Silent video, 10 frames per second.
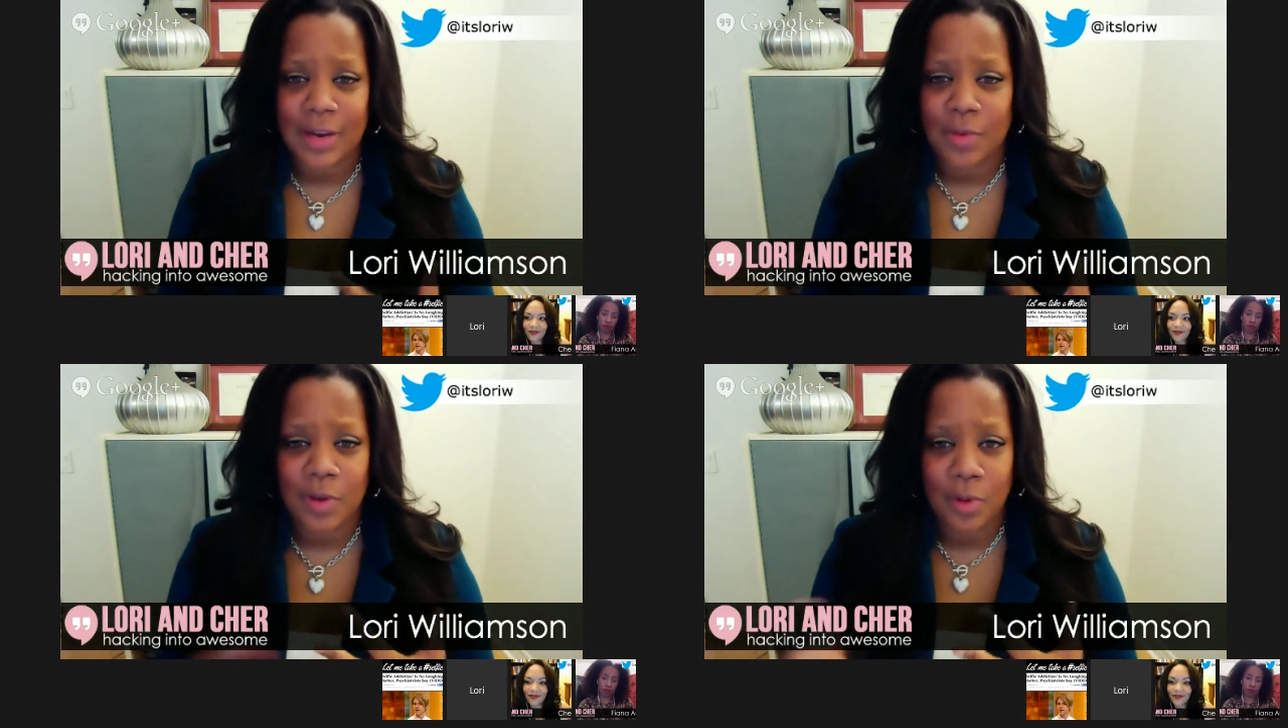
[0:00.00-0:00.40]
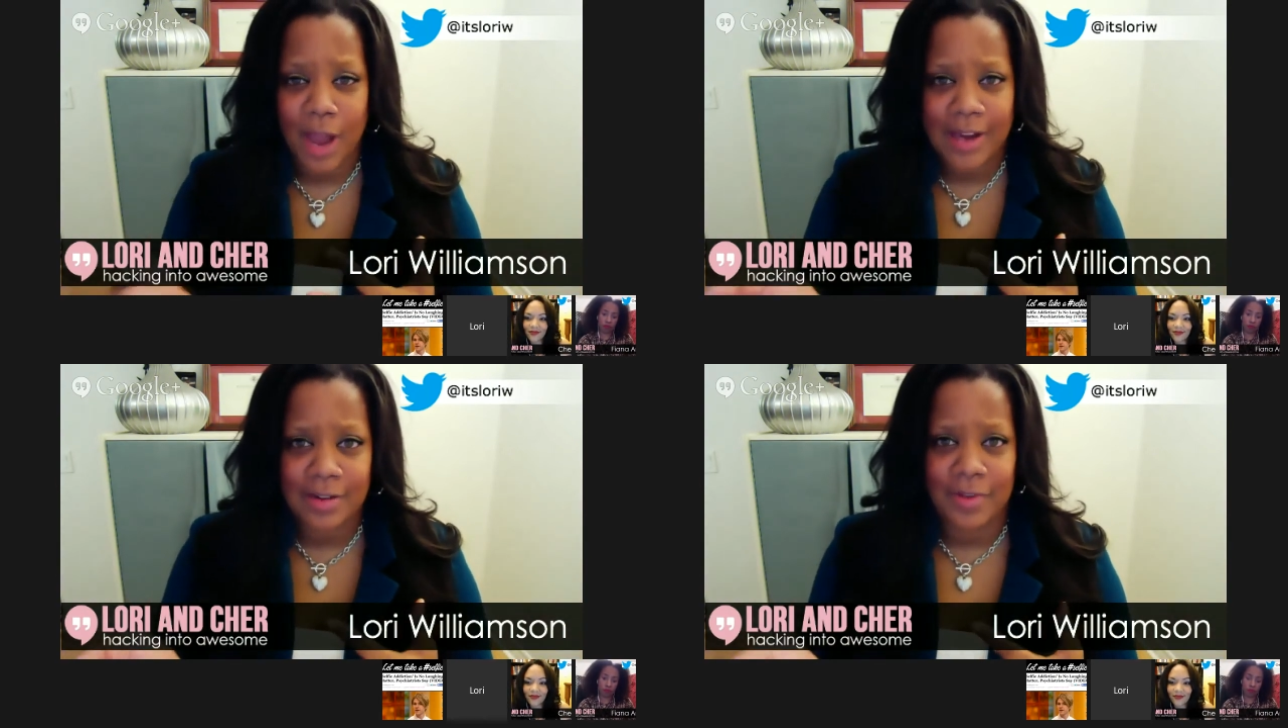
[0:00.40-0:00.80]
we were at
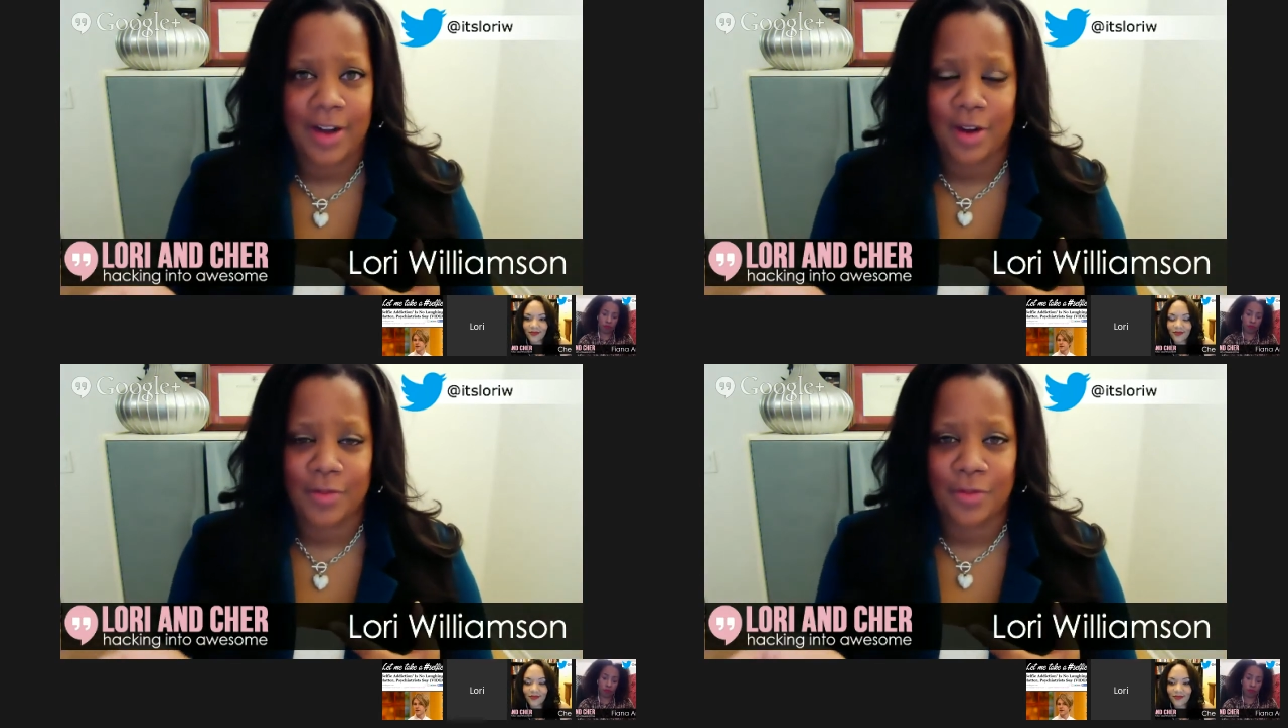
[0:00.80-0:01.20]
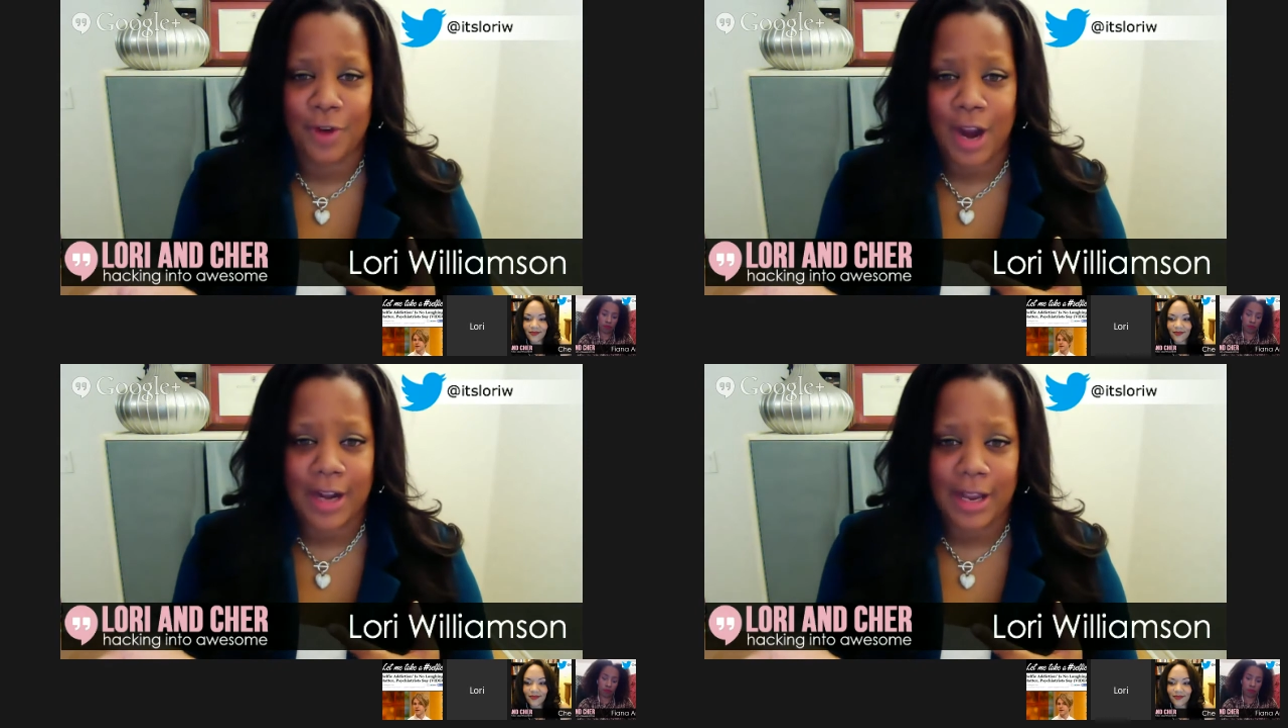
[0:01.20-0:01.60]
an event on
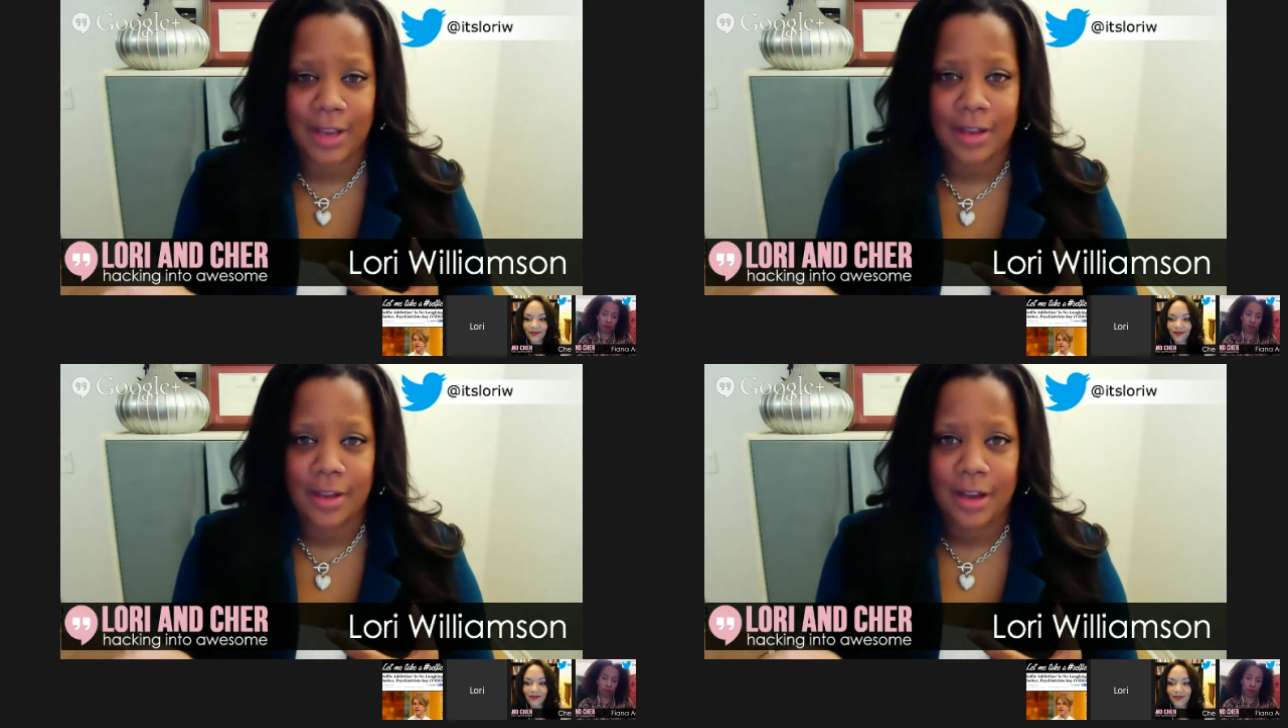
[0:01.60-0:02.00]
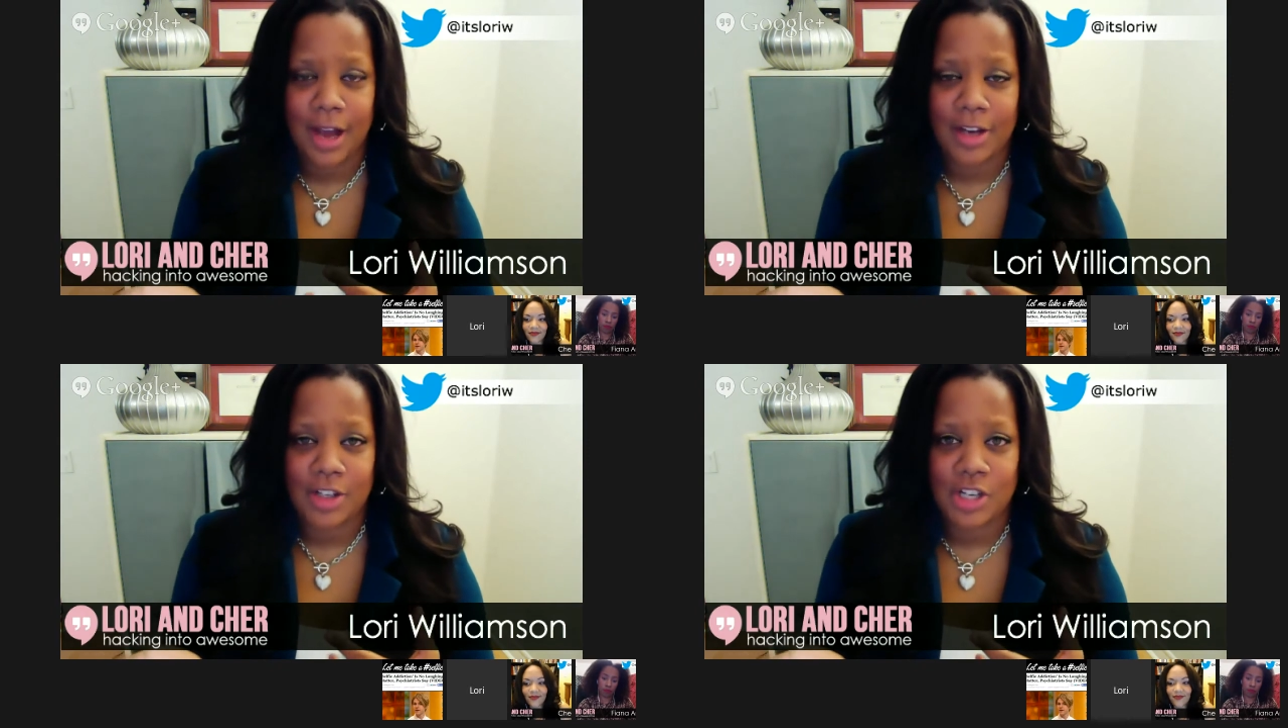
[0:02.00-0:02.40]
Friday,
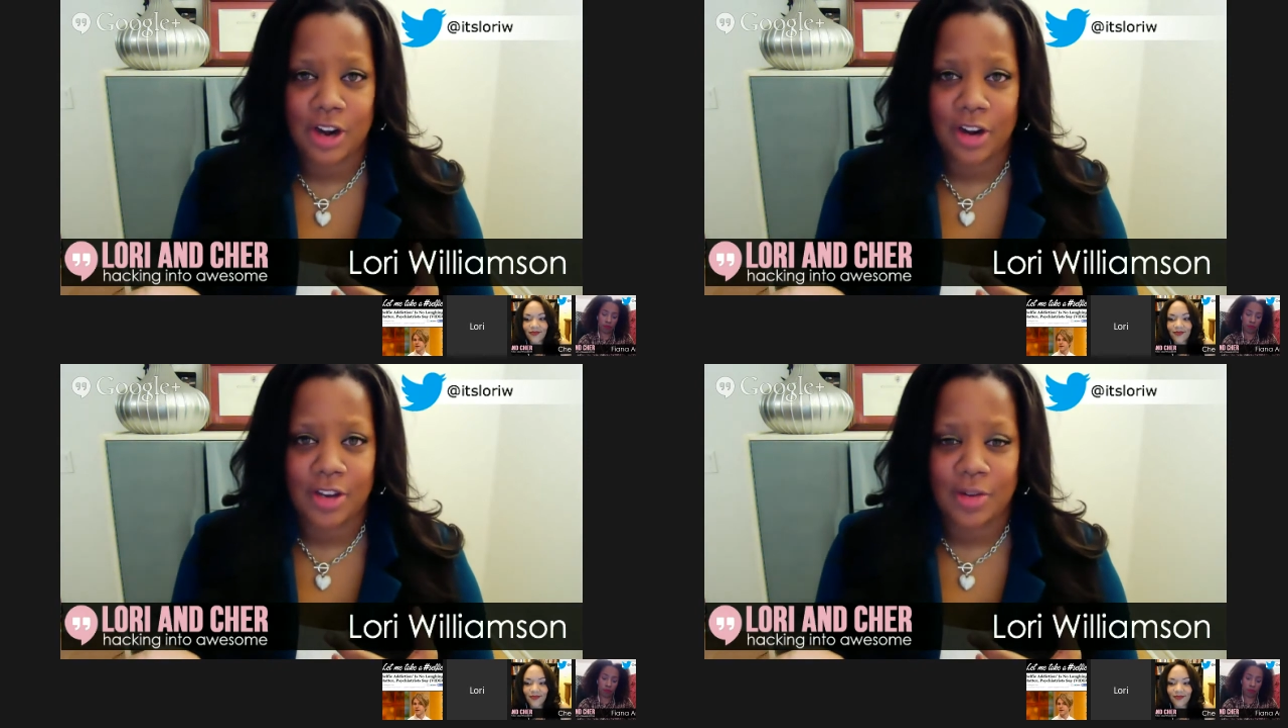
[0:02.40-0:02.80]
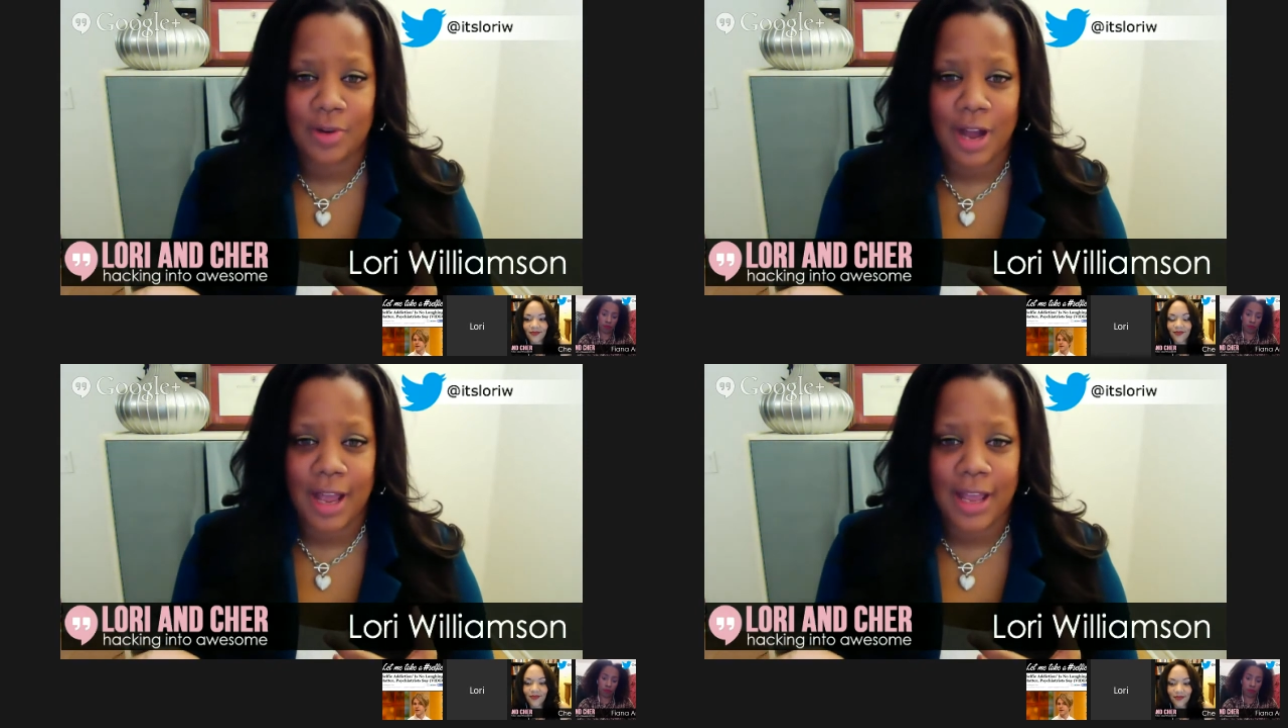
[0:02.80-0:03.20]
Cher, you
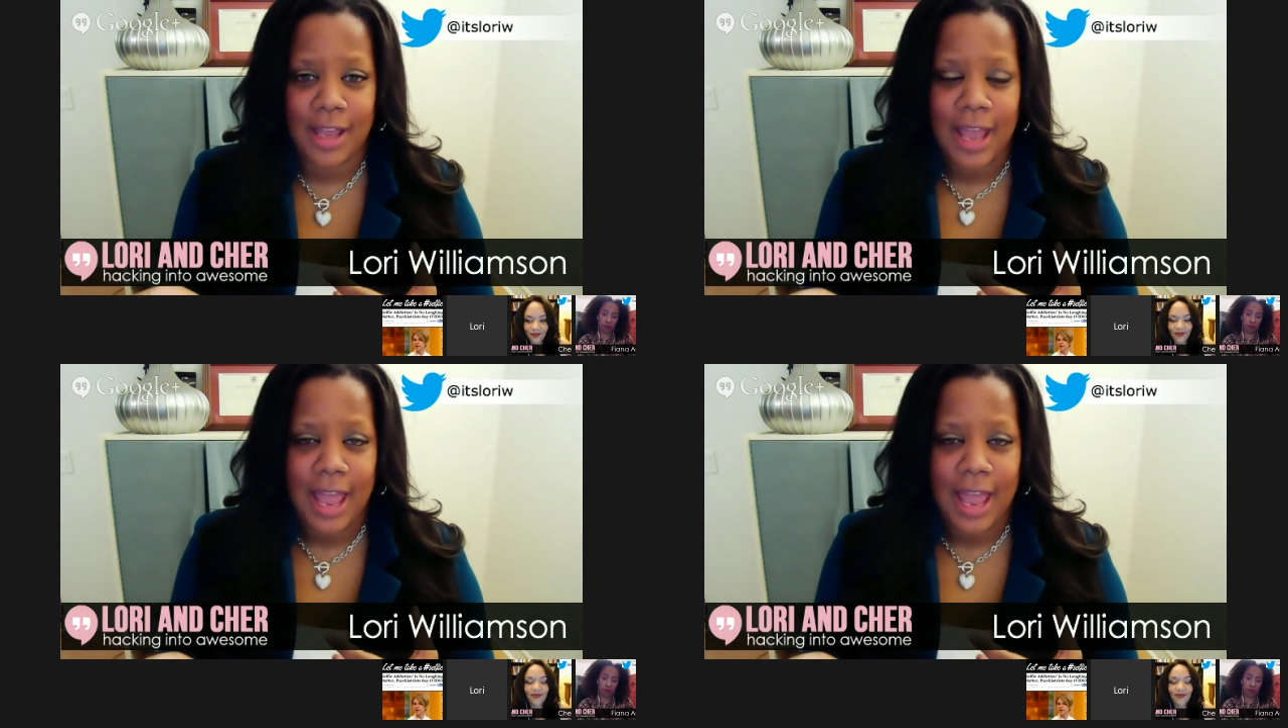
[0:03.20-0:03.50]
and I, mm-hmm.